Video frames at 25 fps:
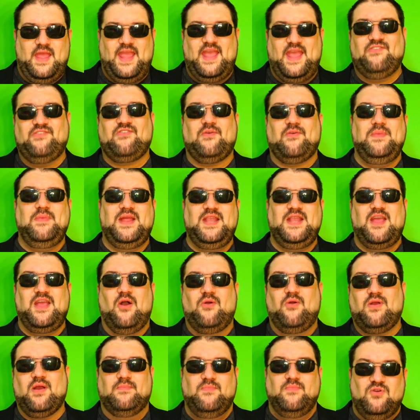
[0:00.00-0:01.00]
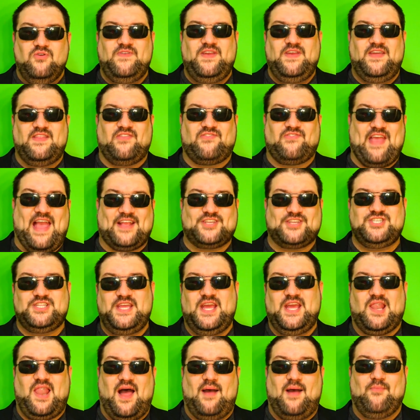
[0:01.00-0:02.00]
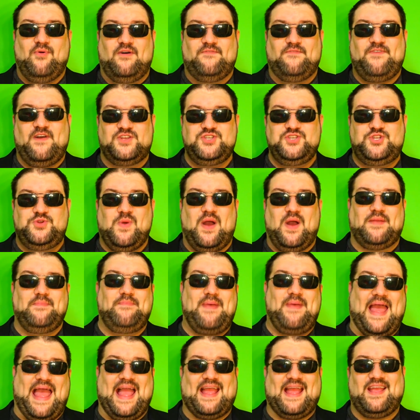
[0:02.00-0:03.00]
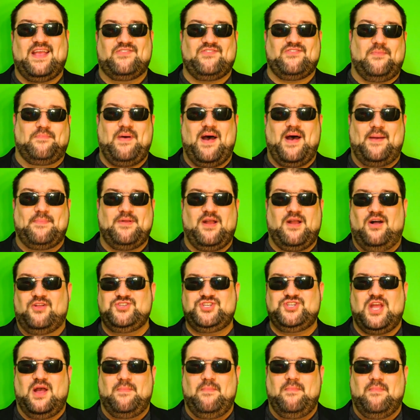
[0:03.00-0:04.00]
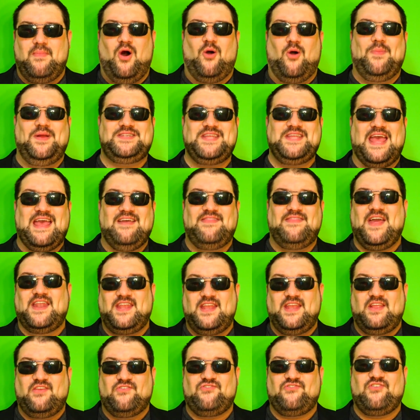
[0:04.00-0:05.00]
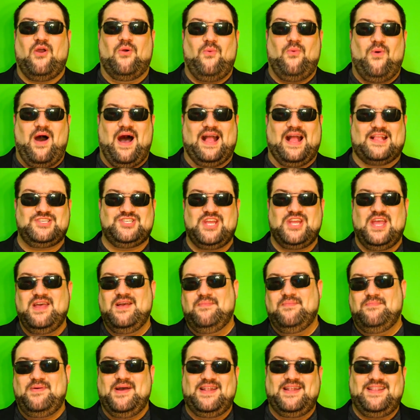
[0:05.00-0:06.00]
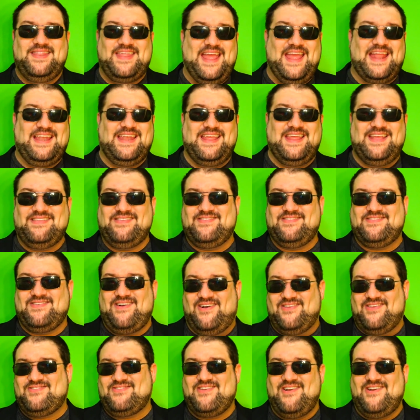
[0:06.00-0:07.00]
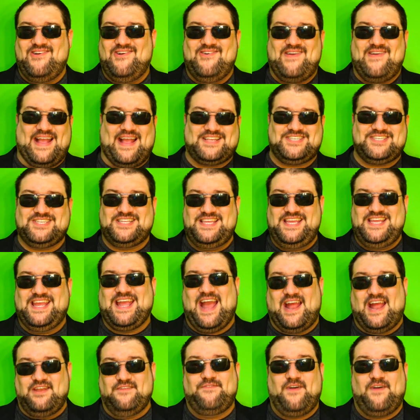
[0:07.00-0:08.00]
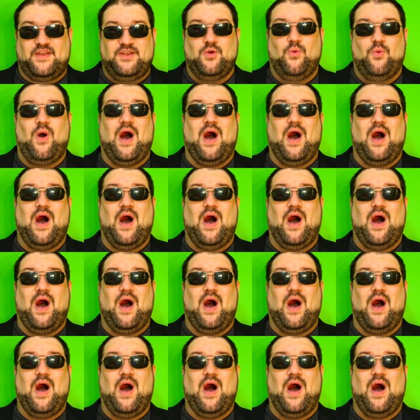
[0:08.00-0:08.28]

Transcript: Here's a mediocre movie that's actually a lot more fun to unpack as a pop culture moment than it is to watch. But then it's also actually kind of fun to